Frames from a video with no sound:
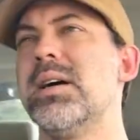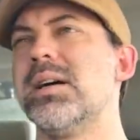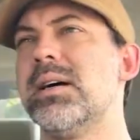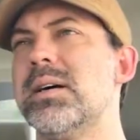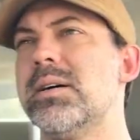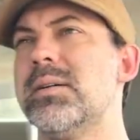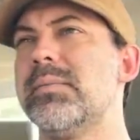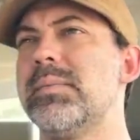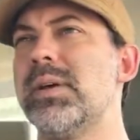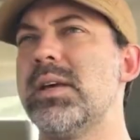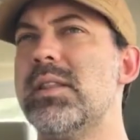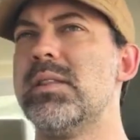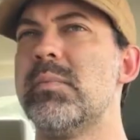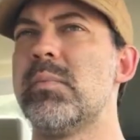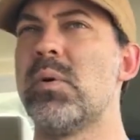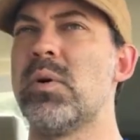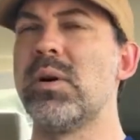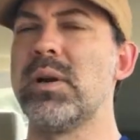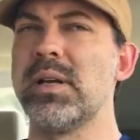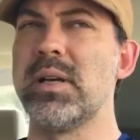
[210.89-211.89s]
Um, in the
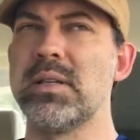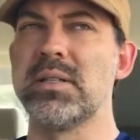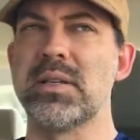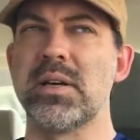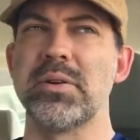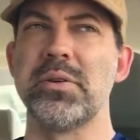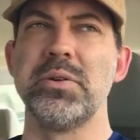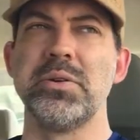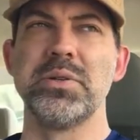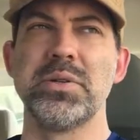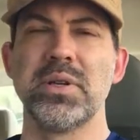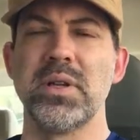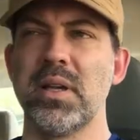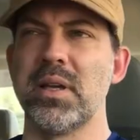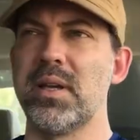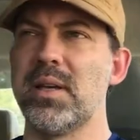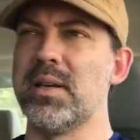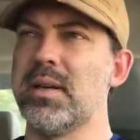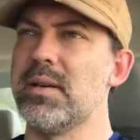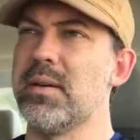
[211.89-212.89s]
mornings, I'll
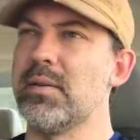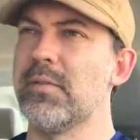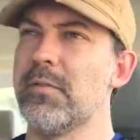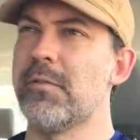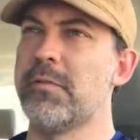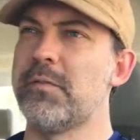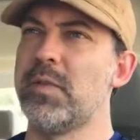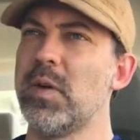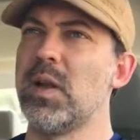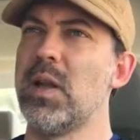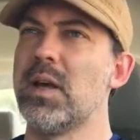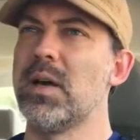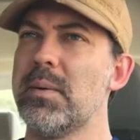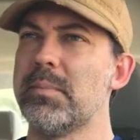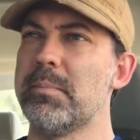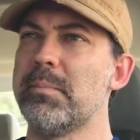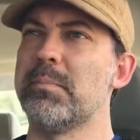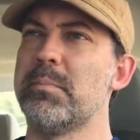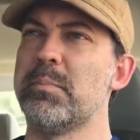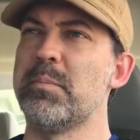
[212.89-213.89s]
usually fill
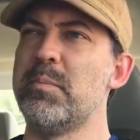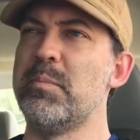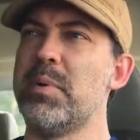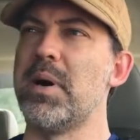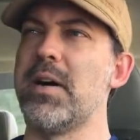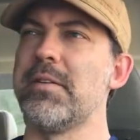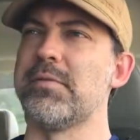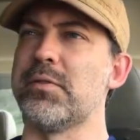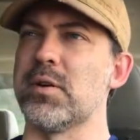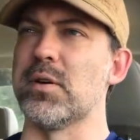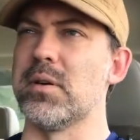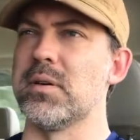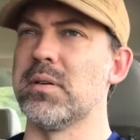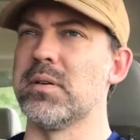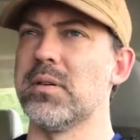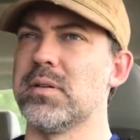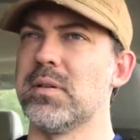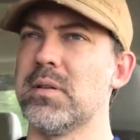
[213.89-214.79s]
up Buffer